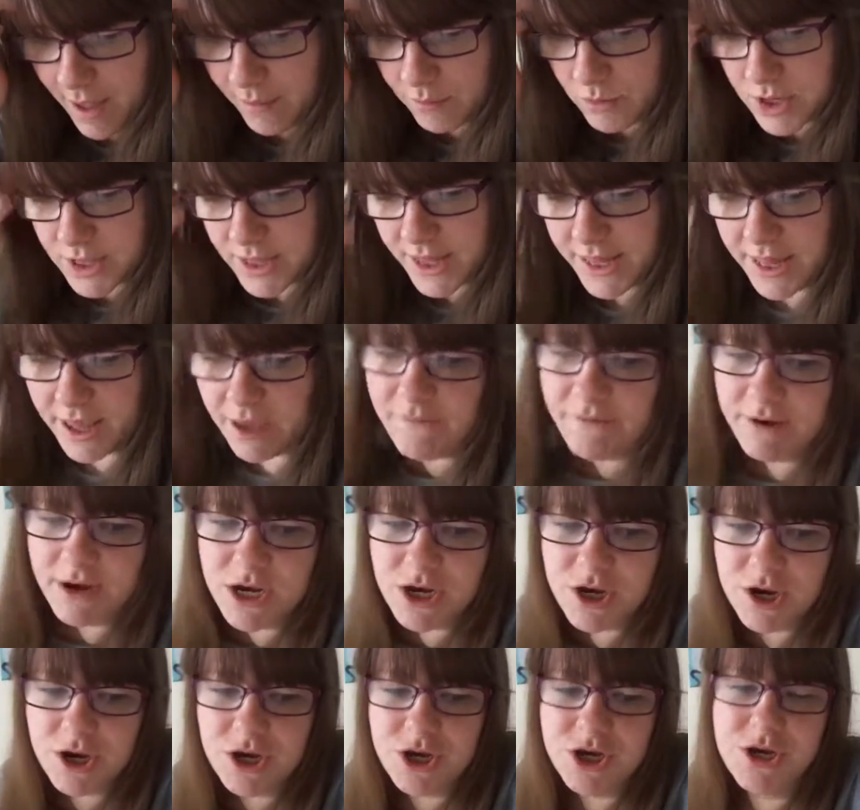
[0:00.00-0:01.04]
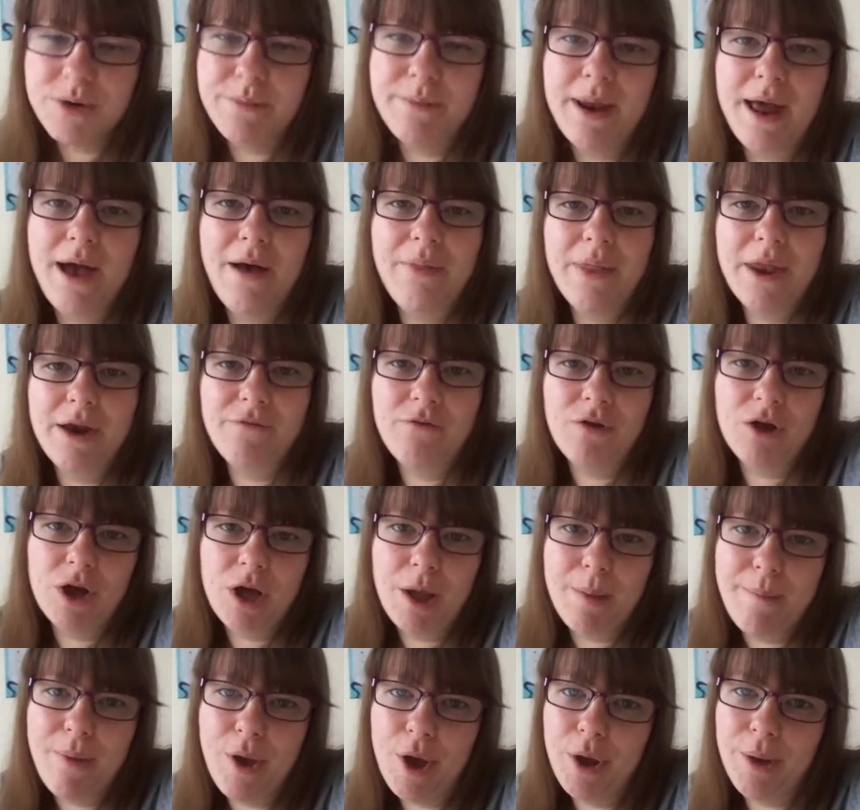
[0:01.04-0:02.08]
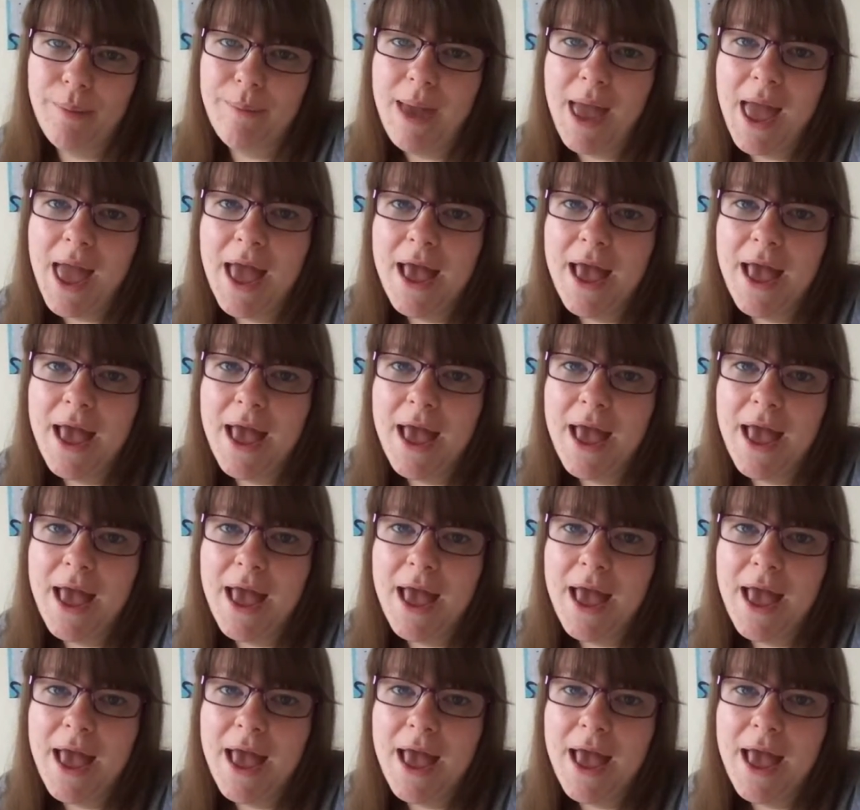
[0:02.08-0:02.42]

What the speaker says: I'm just gonna get ready to go to gym now, and then I've got to come home,